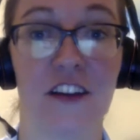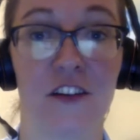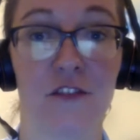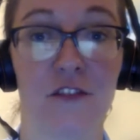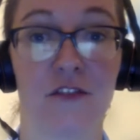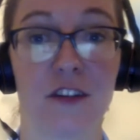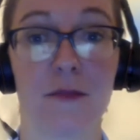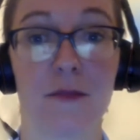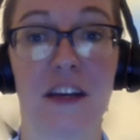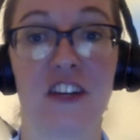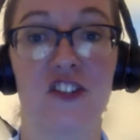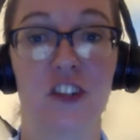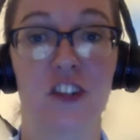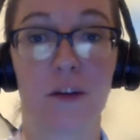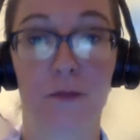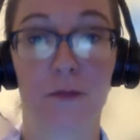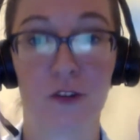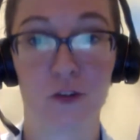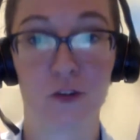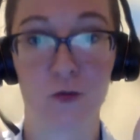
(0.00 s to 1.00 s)

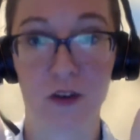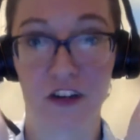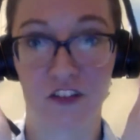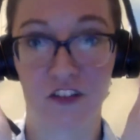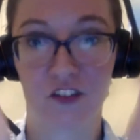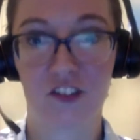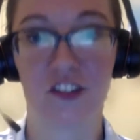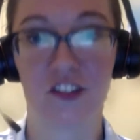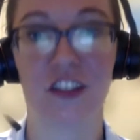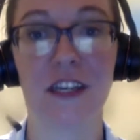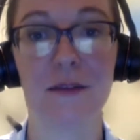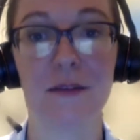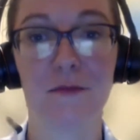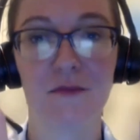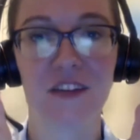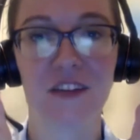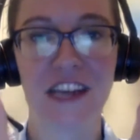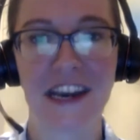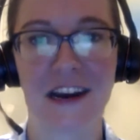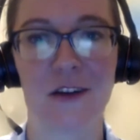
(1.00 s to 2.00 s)
information. But you want to
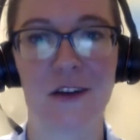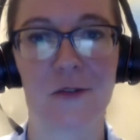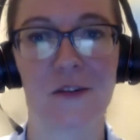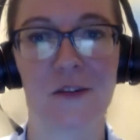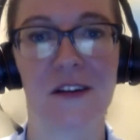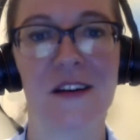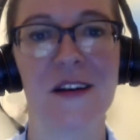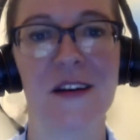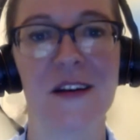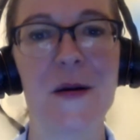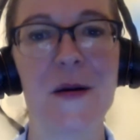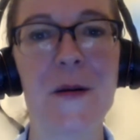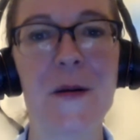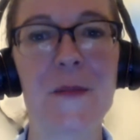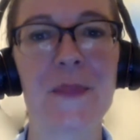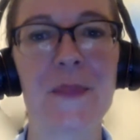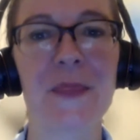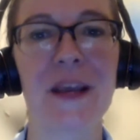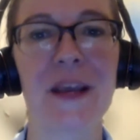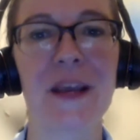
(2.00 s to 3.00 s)
slim down
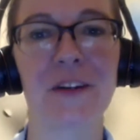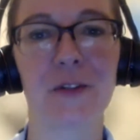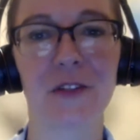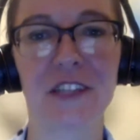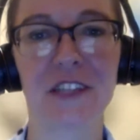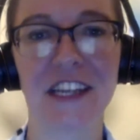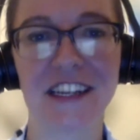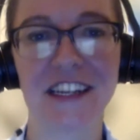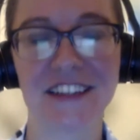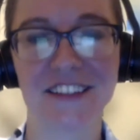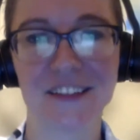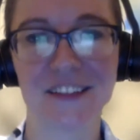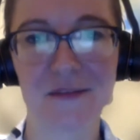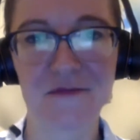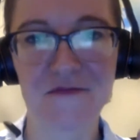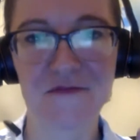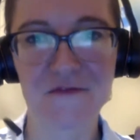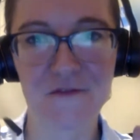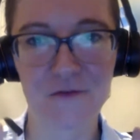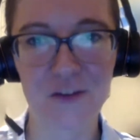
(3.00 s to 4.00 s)
and create as
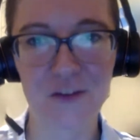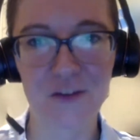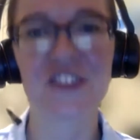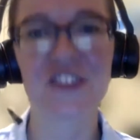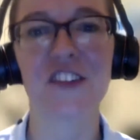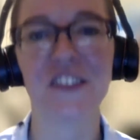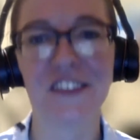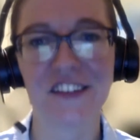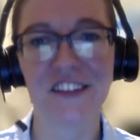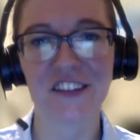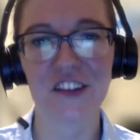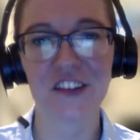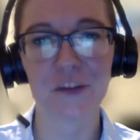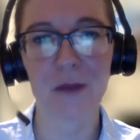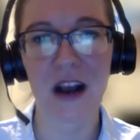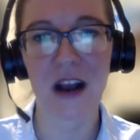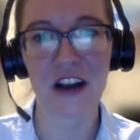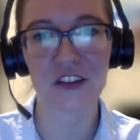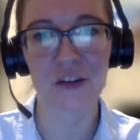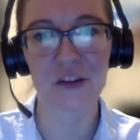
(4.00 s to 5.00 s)
frictionless as
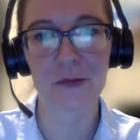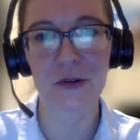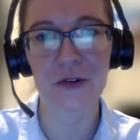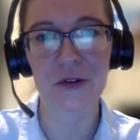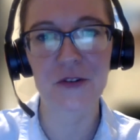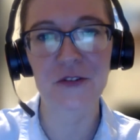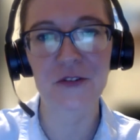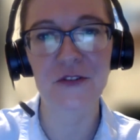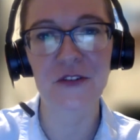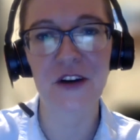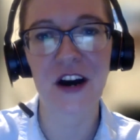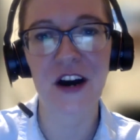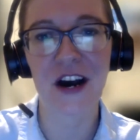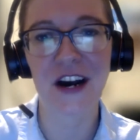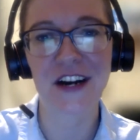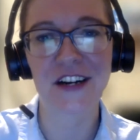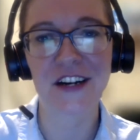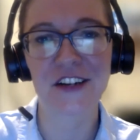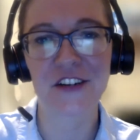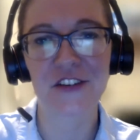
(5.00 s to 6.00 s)
possible
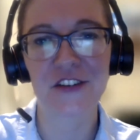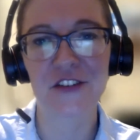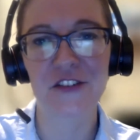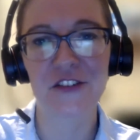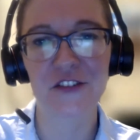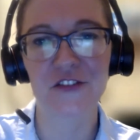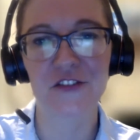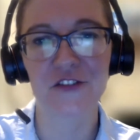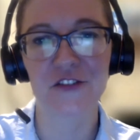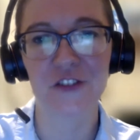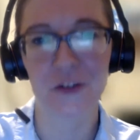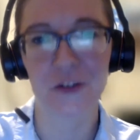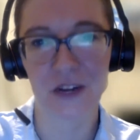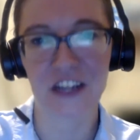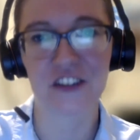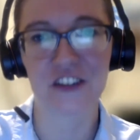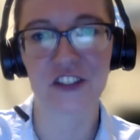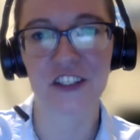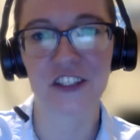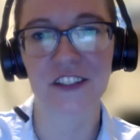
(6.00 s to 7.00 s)
uh,
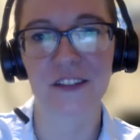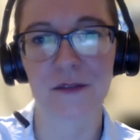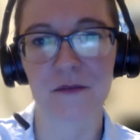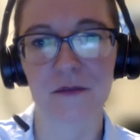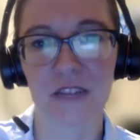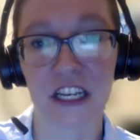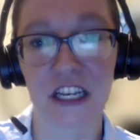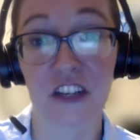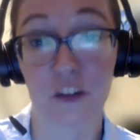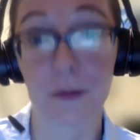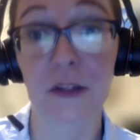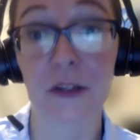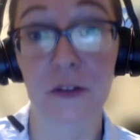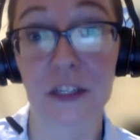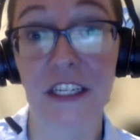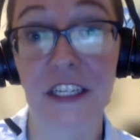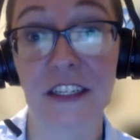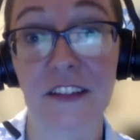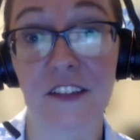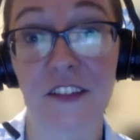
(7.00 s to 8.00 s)
donation
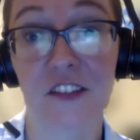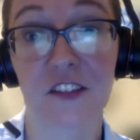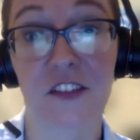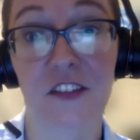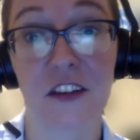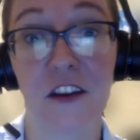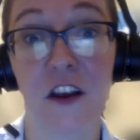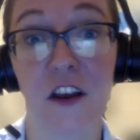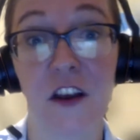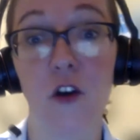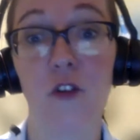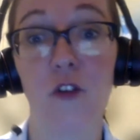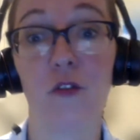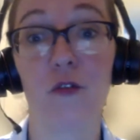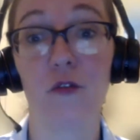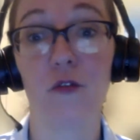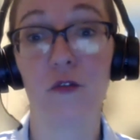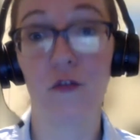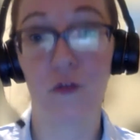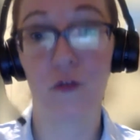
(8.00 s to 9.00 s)
experience
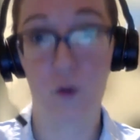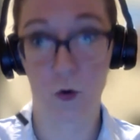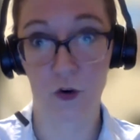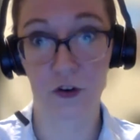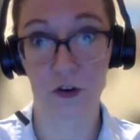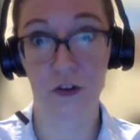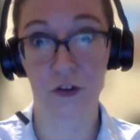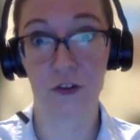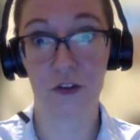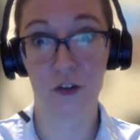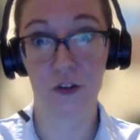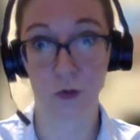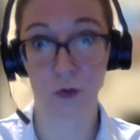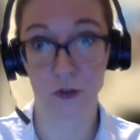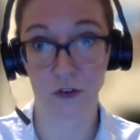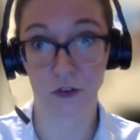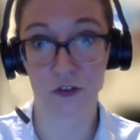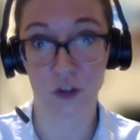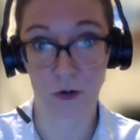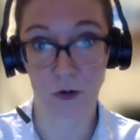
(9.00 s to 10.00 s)
for
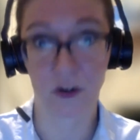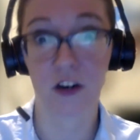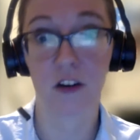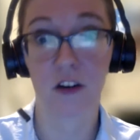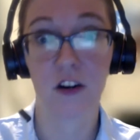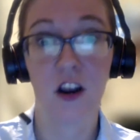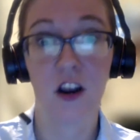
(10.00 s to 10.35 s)
your donor